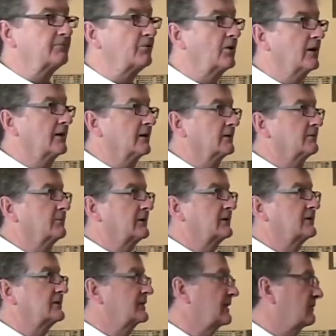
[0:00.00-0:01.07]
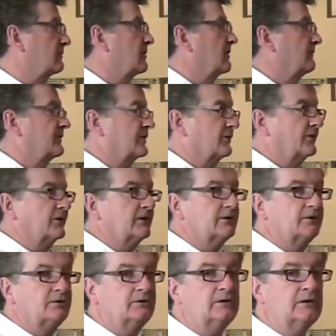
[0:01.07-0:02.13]
product because they love the
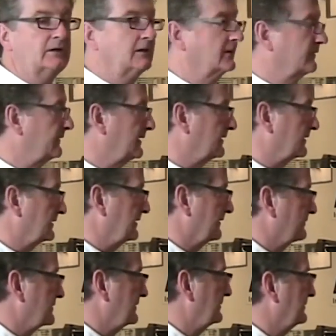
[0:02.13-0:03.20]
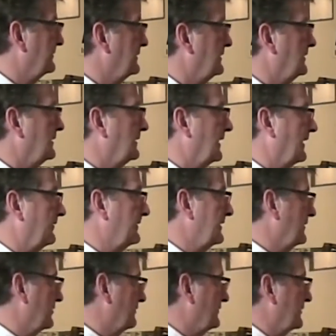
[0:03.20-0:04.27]
feel that it gives them, and
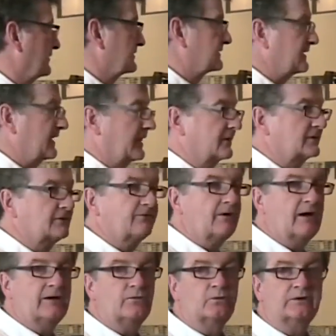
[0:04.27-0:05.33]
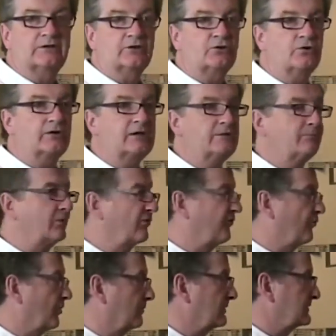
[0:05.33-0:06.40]
they are very satisfied with the cooking
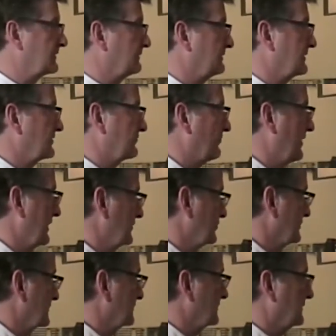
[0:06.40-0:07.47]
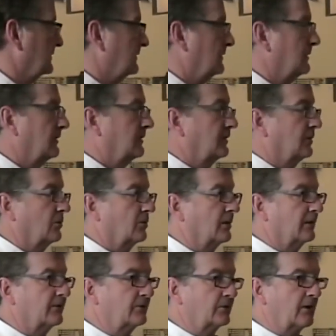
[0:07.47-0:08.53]
performance of these ranges.
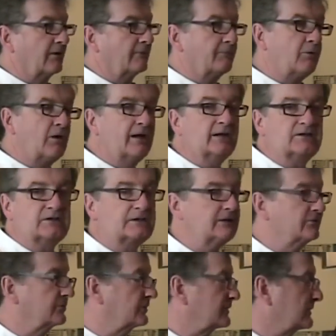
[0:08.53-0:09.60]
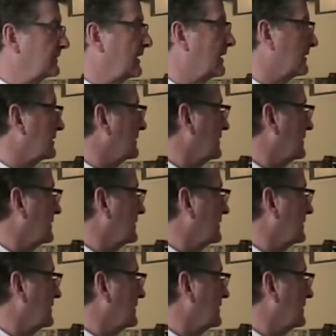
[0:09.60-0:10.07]
There are appliance dealers that